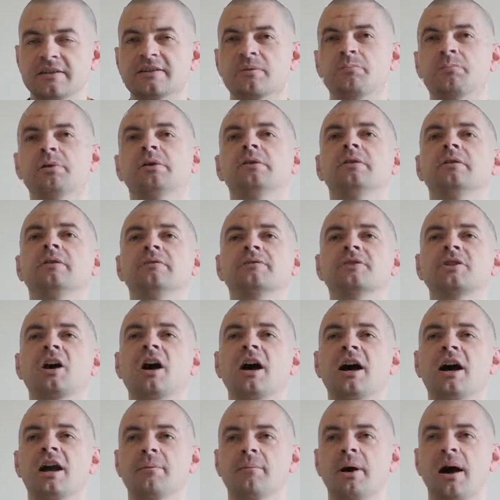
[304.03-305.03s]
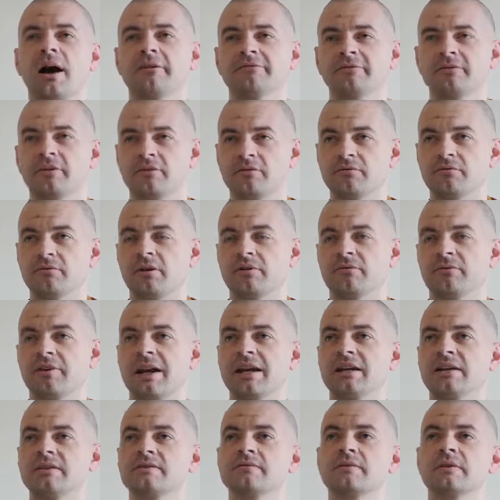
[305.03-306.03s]
a period of time after the
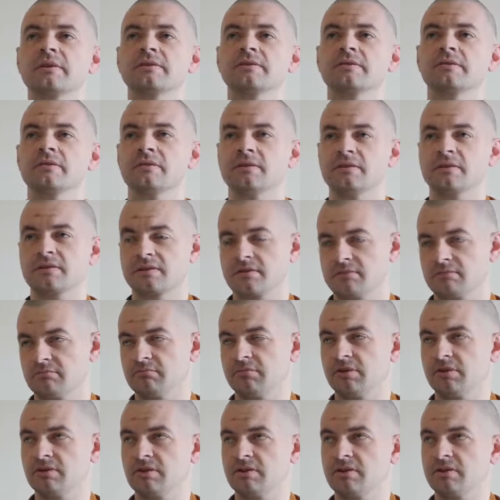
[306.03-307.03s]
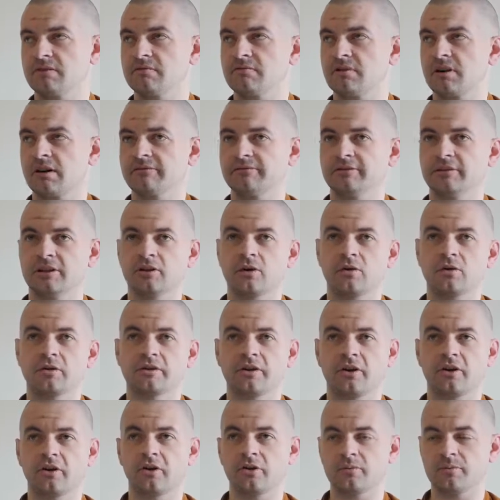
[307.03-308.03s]
rain's residence, which is roughly
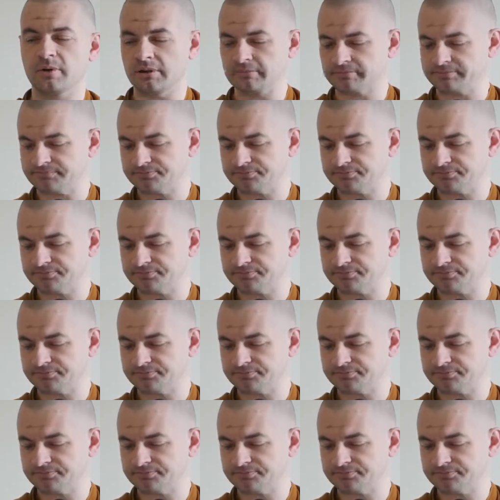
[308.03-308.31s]
October.